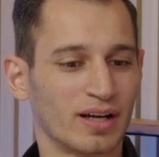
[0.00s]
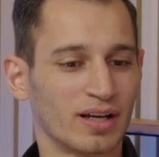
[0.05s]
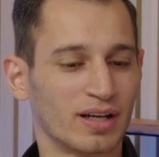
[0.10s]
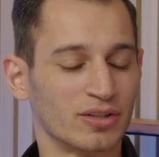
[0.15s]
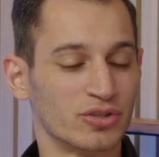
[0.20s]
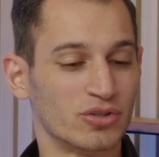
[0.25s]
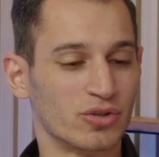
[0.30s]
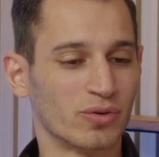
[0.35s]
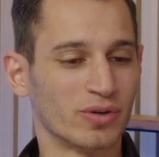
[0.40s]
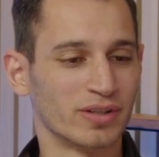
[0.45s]

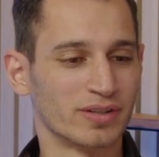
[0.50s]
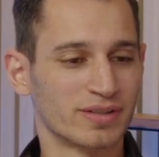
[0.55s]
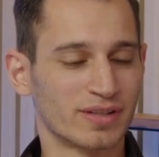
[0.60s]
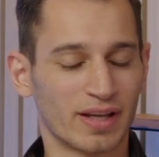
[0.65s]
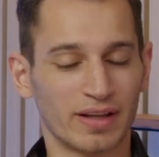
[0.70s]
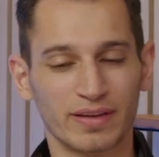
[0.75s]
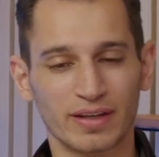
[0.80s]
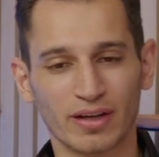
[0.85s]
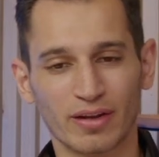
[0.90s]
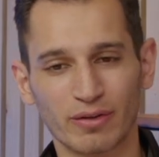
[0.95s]
joints.
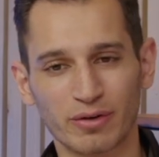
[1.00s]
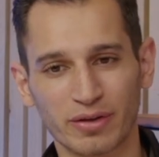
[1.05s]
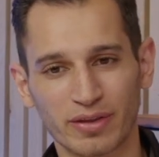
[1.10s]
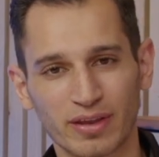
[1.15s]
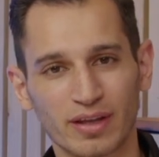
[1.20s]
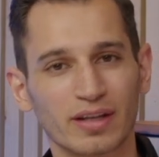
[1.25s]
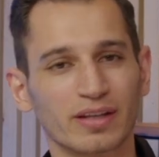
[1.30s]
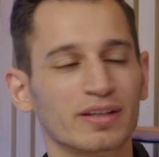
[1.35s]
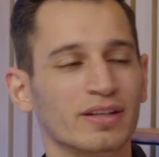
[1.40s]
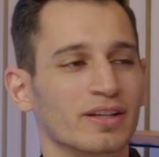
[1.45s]
And the other
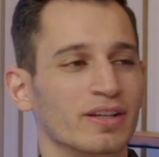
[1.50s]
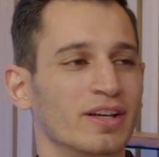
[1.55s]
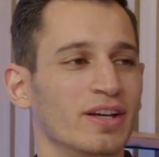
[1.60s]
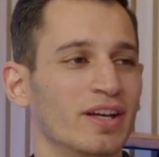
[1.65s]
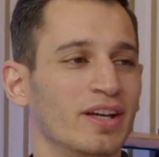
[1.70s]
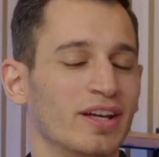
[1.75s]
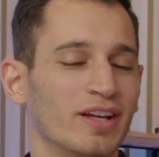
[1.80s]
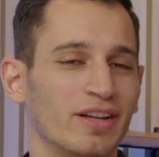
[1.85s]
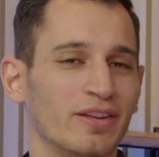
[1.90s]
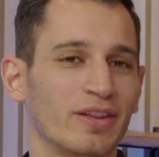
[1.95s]
thing,
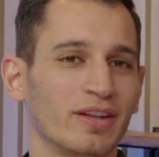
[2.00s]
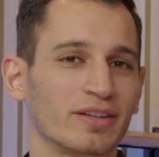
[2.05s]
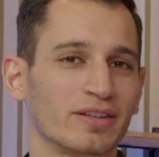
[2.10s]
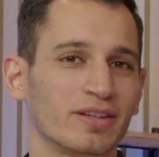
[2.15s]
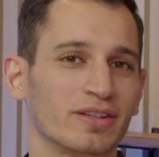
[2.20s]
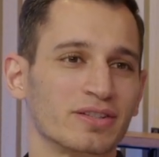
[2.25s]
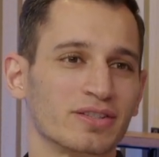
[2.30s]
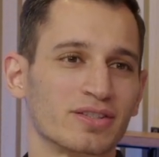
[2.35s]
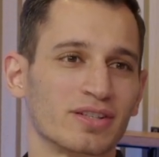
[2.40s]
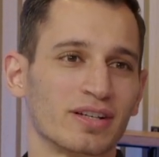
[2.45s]
I think
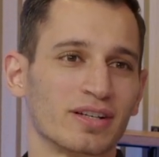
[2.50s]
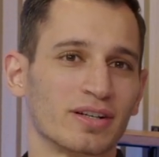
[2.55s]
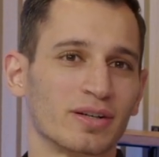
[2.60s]
there's